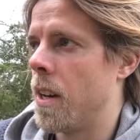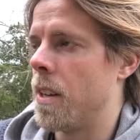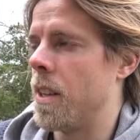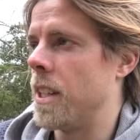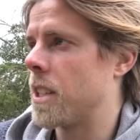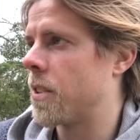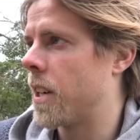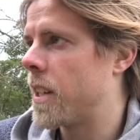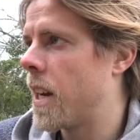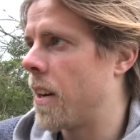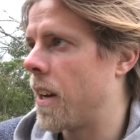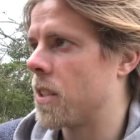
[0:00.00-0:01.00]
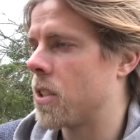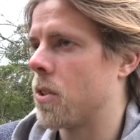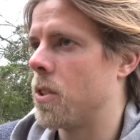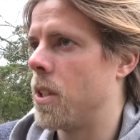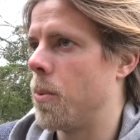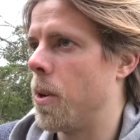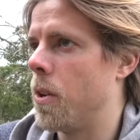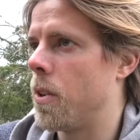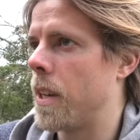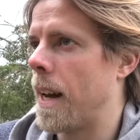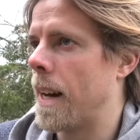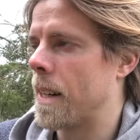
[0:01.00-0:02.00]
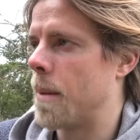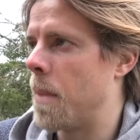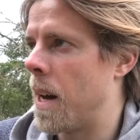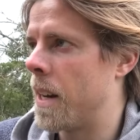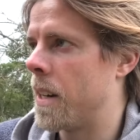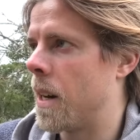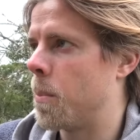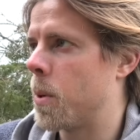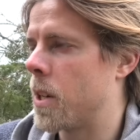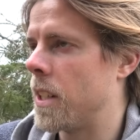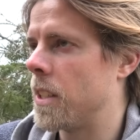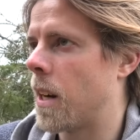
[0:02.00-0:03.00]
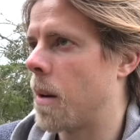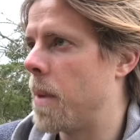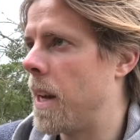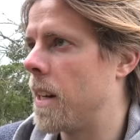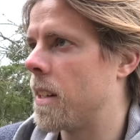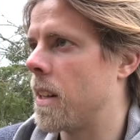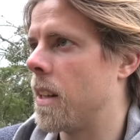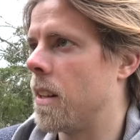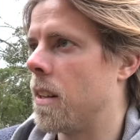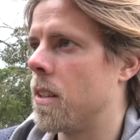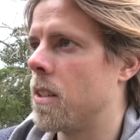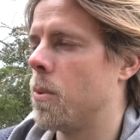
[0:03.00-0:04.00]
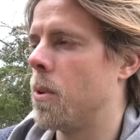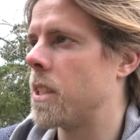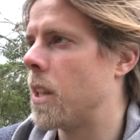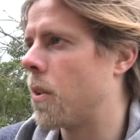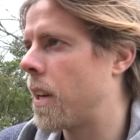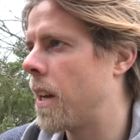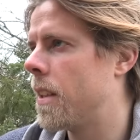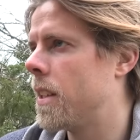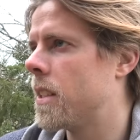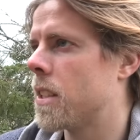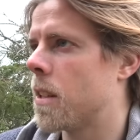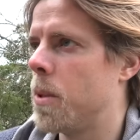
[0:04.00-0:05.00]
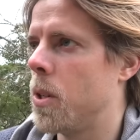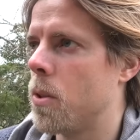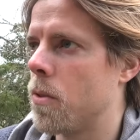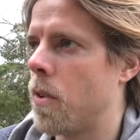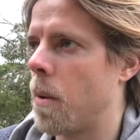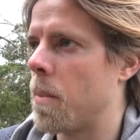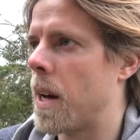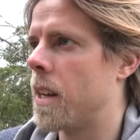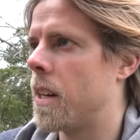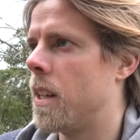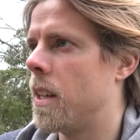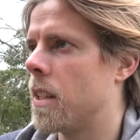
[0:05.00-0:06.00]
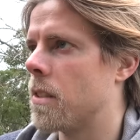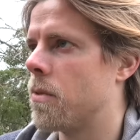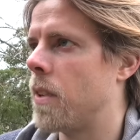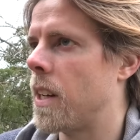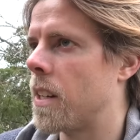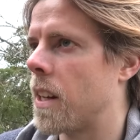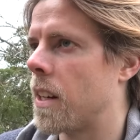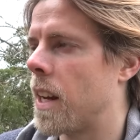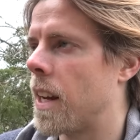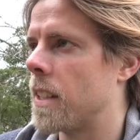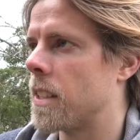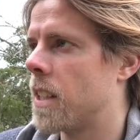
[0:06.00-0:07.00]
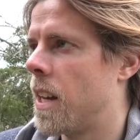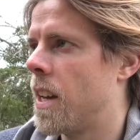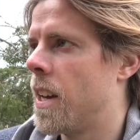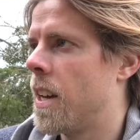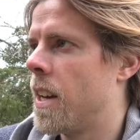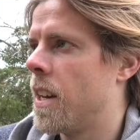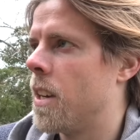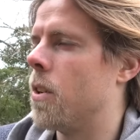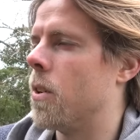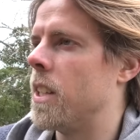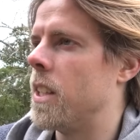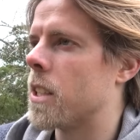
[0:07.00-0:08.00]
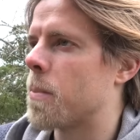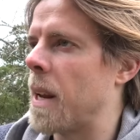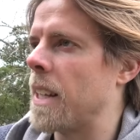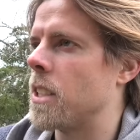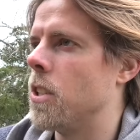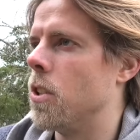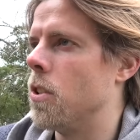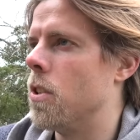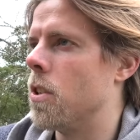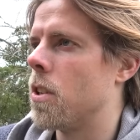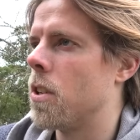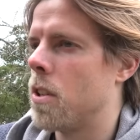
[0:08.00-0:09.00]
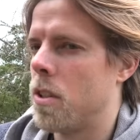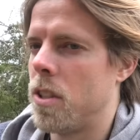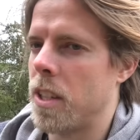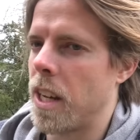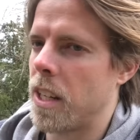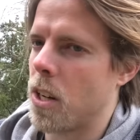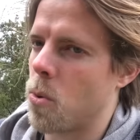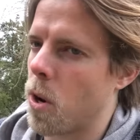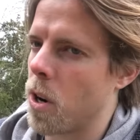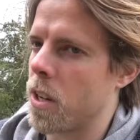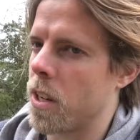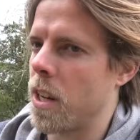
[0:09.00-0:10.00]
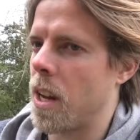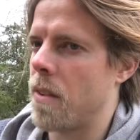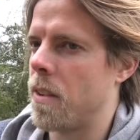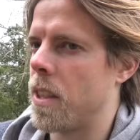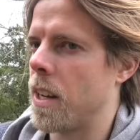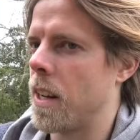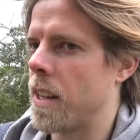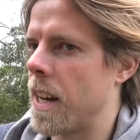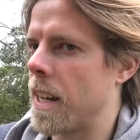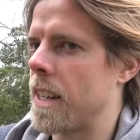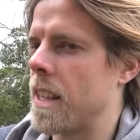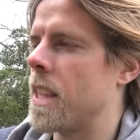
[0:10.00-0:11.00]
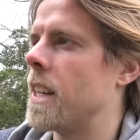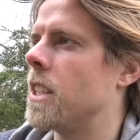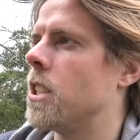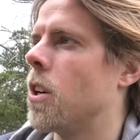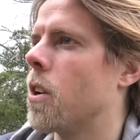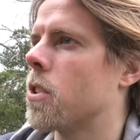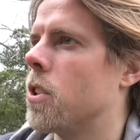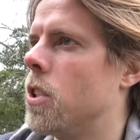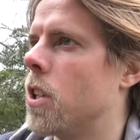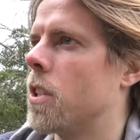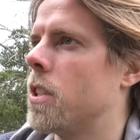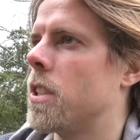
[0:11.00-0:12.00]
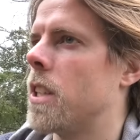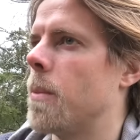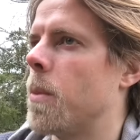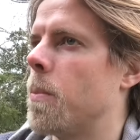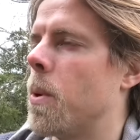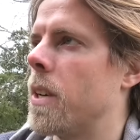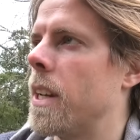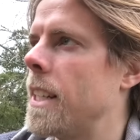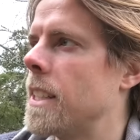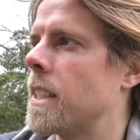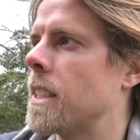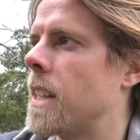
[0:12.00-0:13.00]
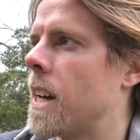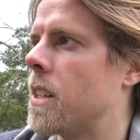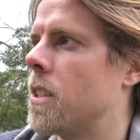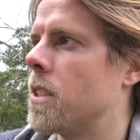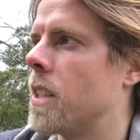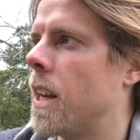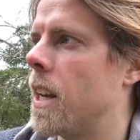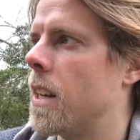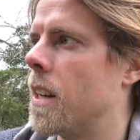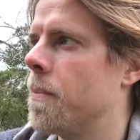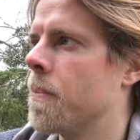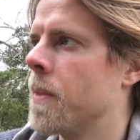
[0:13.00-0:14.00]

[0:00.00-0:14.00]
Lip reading: these criteria. So she will look at a man, a potential mate, and she will see, okay, this is a beautiful man, he is fit and has, you know, he displays good genetic quality, everything like that. And then she also judges him upon his status in